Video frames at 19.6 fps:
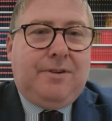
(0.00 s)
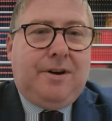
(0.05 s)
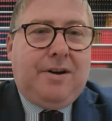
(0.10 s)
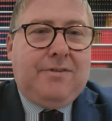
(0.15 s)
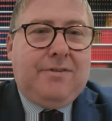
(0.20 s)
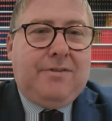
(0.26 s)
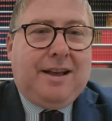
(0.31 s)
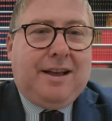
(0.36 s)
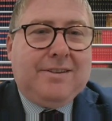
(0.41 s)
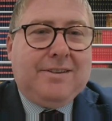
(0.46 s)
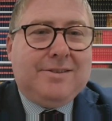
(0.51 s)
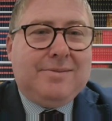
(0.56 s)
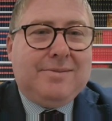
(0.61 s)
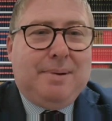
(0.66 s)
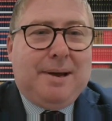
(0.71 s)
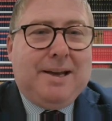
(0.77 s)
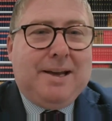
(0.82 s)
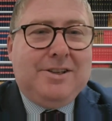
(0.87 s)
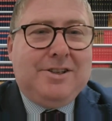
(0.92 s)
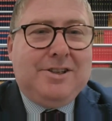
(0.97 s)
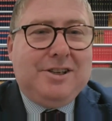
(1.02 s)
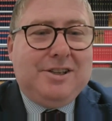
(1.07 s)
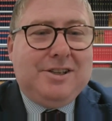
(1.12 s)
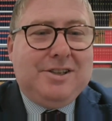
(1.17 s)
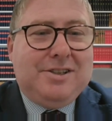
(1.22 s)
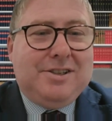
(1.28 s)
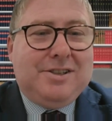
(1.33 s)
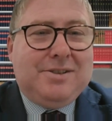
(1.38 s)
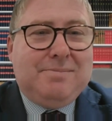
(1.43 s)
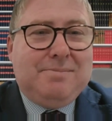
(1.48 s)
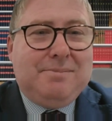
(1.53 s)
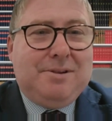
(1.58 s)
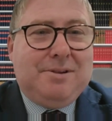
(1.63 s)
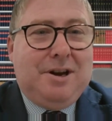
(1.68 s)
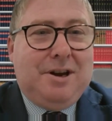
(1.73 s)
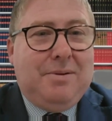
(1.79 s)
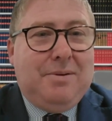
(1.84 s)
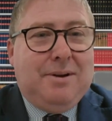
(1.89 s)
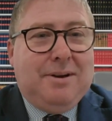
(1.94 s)
5,000 pages,
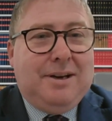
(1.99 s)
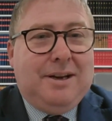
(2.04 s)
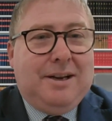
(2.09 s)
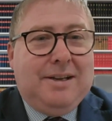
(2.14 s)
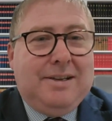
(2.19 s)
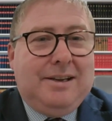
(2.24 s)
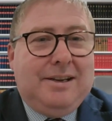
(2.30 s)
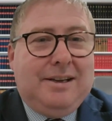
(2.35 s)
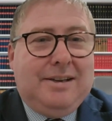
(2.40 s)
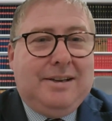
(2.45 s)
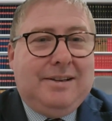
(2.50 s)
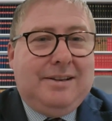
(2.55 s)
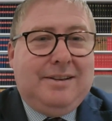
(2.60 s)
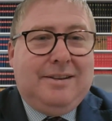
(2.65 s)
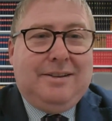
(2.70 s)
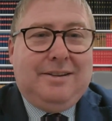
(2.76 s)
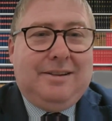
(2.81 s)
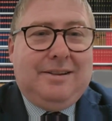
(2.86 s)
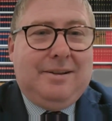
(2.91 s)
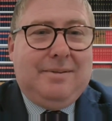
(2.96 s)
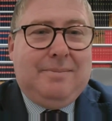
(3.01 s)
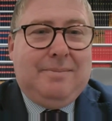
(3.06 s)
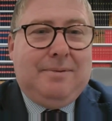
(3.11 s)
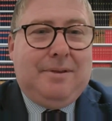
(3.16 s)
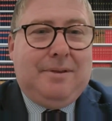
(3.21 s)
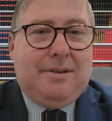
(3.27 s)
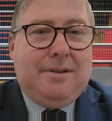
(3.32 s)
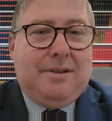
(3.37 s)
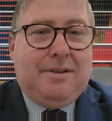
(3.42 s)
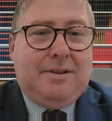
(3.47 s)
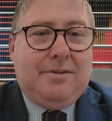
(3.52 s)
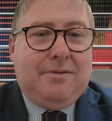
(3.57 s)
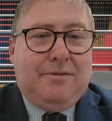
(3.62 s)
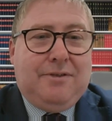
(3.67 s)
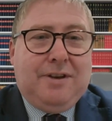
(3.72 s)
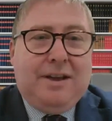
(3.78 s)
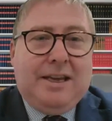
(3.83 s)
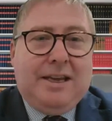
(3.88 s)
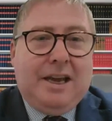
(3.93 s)
the
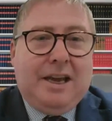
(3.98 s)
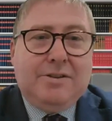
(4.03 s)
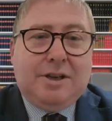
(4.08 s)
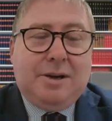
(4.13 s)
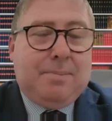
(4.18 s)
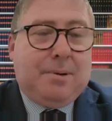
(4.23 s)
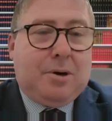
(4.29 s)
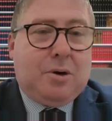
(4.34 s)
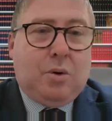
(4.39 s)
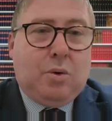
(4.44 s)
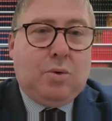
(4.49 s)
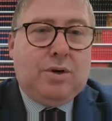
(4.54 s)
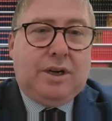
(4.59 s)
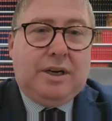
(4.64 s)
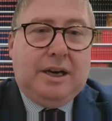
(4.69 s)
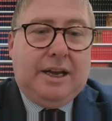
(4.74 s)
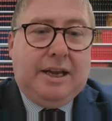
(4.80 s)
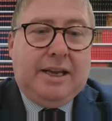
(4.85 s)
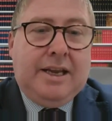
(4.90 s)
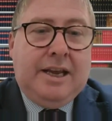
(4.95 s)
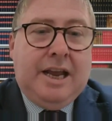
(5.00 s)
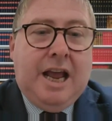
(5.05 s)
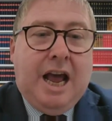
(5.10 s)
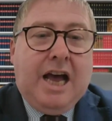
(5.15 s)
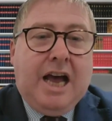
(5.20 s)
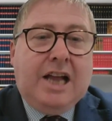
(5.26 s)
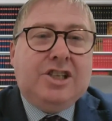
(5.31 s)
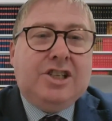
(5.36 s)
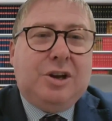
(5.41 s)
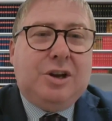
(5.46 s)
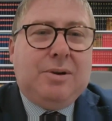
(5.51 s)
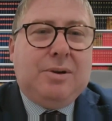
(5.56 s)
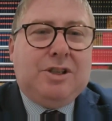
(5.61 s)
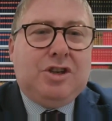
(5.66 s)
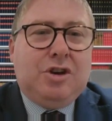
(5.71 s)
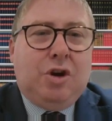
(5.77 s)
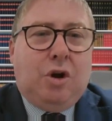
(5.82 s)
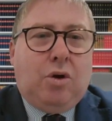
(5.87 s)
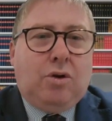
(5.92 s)
fee goes up accordingly. And so
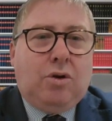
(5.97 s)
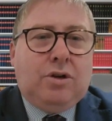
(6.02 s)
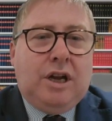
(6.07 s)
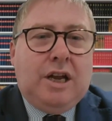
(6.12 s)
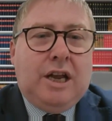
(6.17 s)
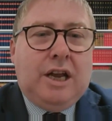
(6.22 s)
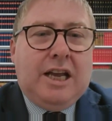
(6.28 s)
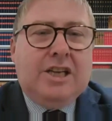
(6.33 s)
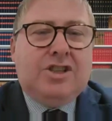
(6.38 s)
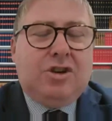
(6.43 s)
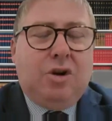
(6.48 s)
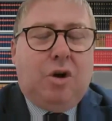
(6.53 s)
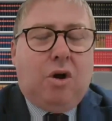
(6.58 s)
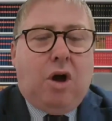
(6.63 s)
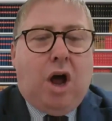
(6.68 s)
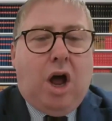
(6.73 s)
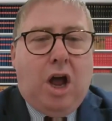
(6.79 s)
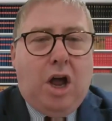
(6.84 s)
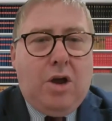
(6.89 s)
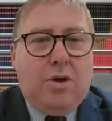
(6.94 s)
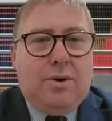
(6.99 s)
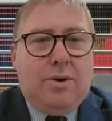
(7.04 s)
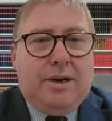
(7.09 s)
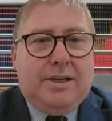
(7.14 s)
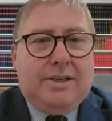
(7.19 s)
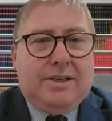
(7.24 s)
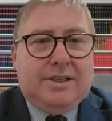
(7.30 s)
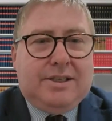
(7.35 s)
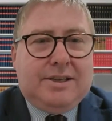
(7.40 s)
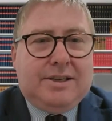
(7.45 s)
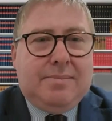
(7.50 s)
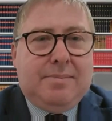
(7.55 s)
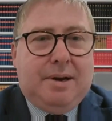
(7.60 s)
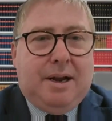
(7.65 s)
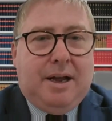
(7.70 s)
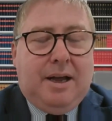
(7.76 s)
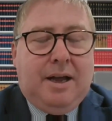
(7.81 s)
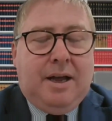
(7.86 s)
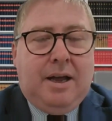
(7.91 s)
it's not wholly
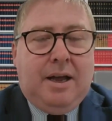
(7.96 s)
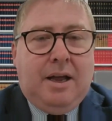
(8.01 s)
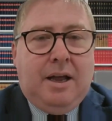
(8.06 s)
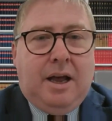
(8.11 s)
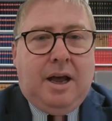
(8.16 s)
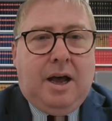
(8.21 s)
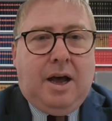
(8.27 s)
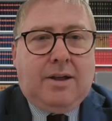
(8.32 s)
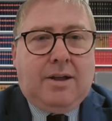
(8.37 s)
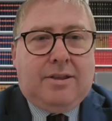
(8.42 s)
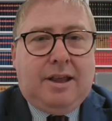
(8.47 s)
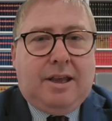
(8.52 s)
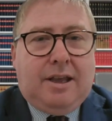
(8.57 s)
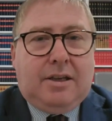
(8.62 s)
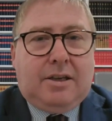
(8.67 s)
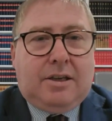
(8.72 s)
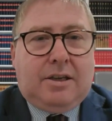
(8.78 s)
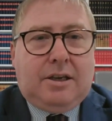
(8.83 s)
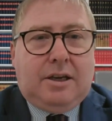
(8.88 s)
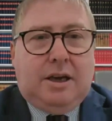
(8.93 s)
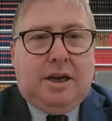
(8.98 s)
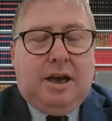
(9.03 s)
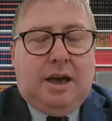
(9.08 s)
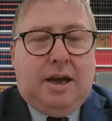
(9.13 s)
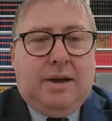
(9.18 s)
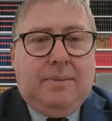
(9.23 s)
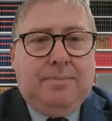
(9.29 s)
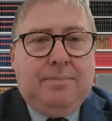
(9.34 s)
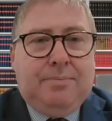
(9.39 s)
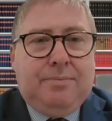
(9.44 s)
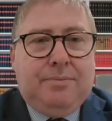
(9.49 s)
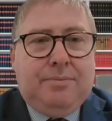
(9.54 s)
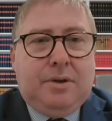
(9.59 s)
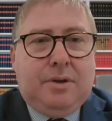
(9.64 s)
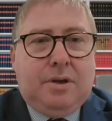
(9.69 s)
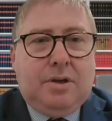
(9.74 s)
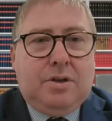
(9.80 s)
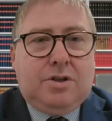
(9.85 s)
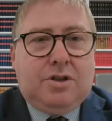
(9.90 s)
dissimilar, I think,
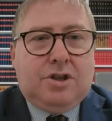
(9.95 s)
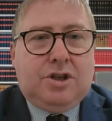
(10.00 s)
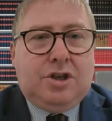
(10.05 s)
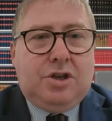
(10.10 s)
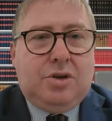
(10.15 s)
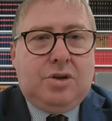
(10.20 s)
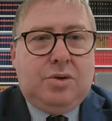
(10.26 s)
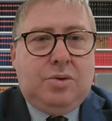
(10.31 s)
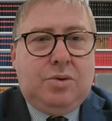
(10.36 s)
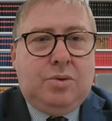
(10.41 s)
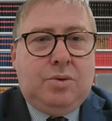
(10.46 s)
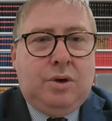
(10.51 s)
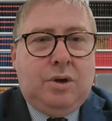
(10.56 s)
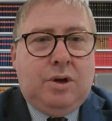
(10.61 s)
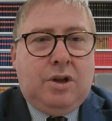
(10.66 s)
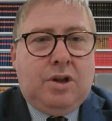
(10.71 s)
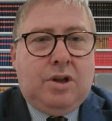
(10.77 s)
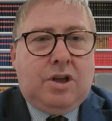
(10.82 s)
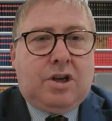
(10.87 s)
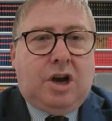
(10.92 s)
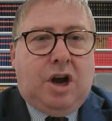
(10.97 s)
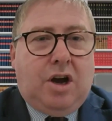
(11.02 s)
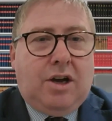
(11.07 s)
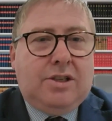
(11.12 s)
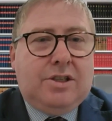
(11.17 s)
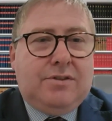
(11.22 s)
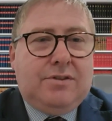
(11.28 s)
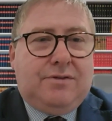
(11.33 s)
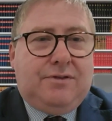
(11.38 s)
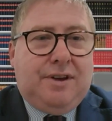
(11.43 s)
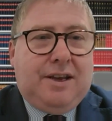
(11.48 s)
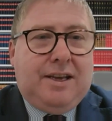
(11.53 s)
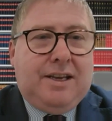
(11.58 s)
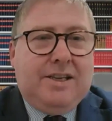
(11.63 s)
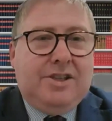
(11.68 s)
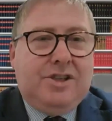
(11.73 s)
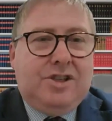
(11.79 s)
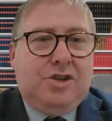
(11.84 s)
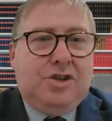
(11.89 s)
to the kinds of
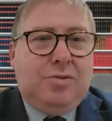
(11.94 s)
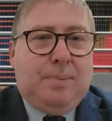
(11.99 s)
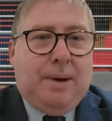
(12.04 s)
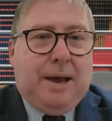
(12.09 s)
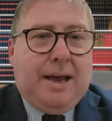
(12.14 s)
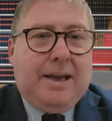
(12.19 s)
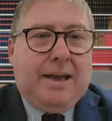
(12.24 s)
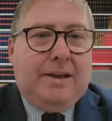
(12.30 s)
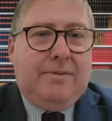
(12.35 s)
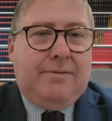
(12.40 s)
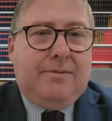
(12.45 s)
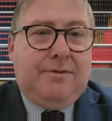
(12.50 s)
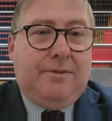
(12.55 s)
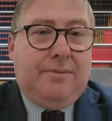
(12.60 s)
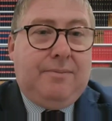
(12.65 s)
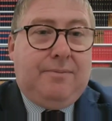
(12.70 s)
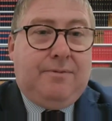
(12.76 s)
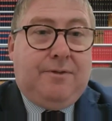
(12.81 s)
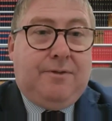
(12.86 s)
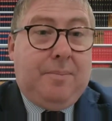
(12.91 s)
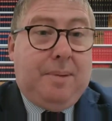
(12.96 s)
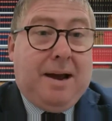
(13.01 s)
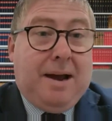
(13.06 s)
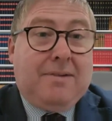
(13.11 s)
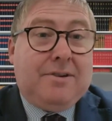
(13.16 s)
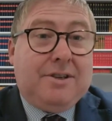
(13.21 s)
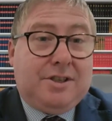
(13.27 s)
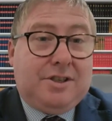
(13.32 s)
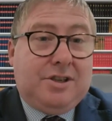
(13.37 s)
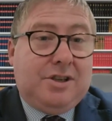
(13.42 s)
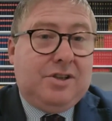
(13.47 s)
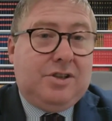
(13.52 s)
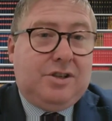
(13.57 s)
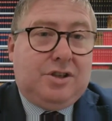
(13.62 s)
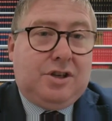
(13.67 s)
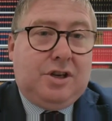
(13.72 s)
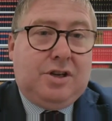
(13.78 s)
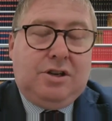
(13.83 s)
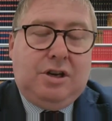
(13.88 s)
fees you pay for
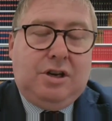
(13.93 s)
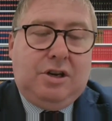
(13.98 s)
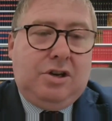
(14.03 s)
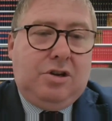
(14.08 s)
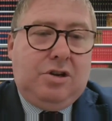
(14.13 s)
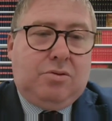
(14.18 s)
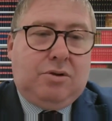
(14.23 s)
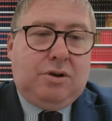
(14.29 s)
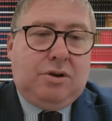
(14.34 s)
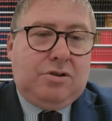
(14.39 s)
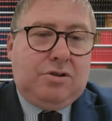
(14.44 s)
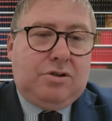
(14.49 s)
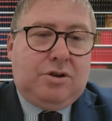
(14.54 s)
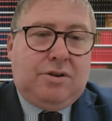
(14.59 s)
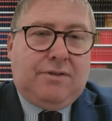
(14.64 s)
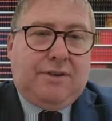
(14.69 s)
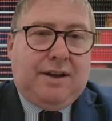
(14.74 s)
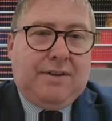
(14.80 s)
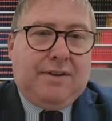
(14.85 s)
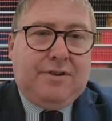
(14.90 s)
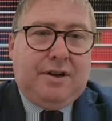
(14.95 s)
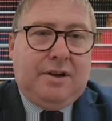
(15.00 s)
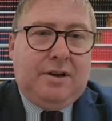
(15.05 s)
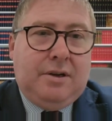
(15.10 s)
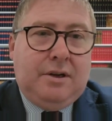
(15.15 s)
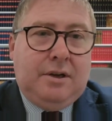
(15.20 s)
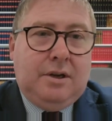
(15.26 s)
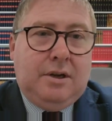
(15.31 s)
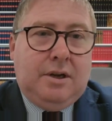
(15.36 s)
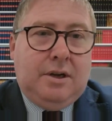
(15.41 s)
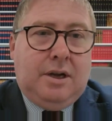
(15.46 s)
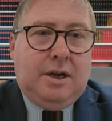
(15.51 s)
barristers, and you can sort of have a